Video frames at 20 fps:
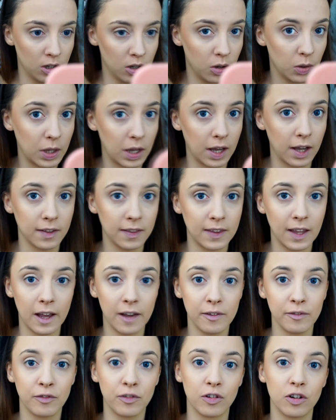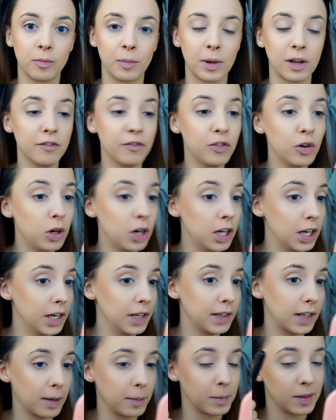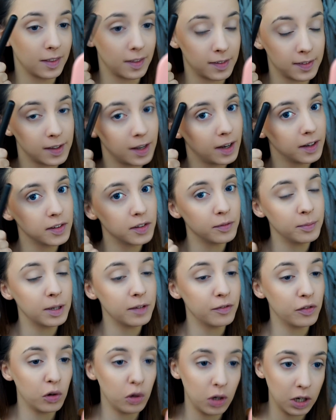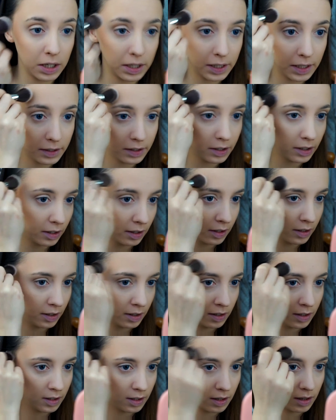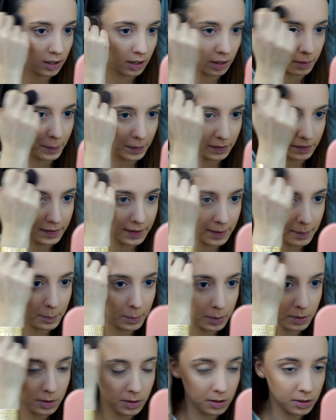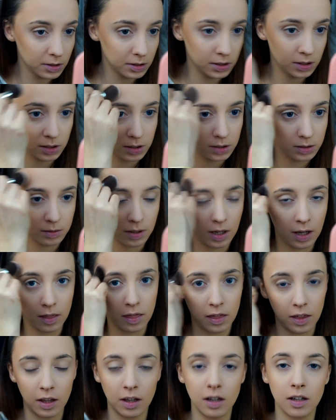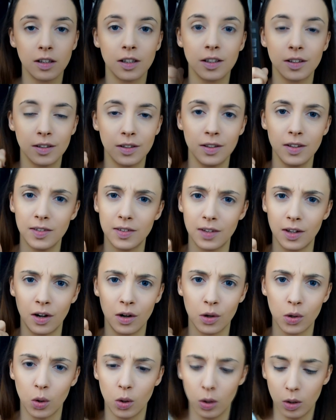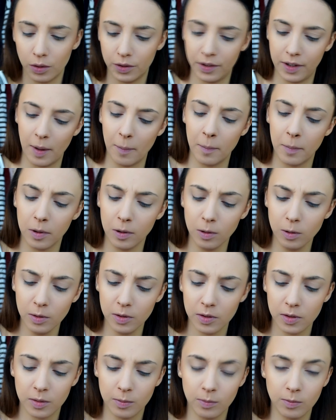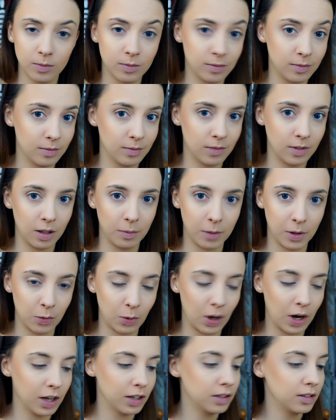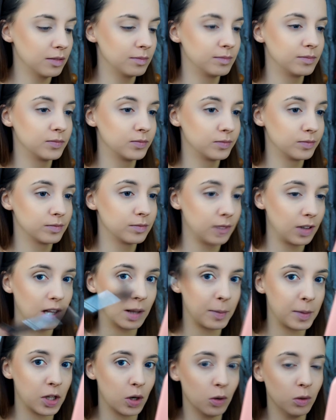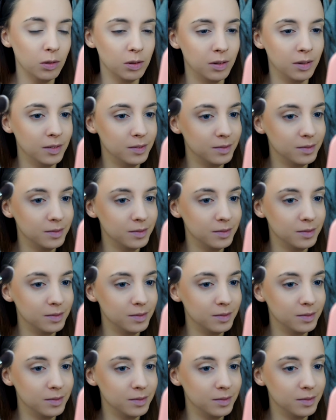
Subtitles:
Okay, time for my forehead. I mean the sides of my forehead, like my temples. I think these are called temples. Am I right? Let me know.